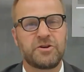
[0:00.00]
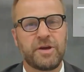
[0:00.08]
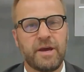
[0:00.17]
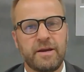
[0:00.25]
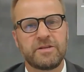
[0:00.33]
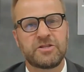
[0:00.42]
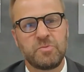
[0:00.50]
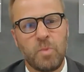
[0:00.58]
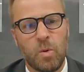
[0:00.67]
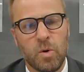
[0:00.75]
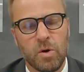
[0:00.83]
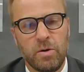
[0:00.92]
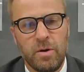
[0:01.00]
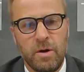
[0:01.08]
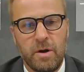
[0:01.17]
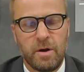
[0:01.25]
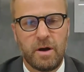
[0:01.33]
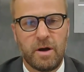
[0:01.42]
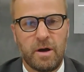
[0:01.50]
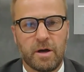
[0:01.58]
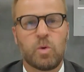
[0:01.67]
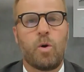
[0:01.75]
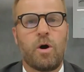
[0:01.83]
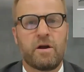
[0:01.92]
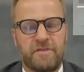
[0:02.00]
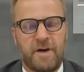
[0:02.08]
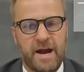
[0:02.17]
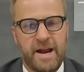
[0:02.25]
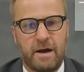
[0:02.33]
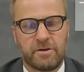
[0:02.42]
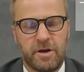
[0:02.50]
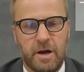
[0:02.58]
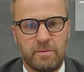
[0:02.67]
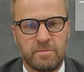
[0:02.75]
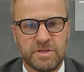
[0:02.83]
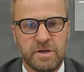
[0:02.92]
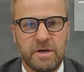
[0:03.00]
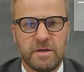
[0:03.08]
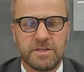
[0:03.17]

to get into more uh, quantified outcomes,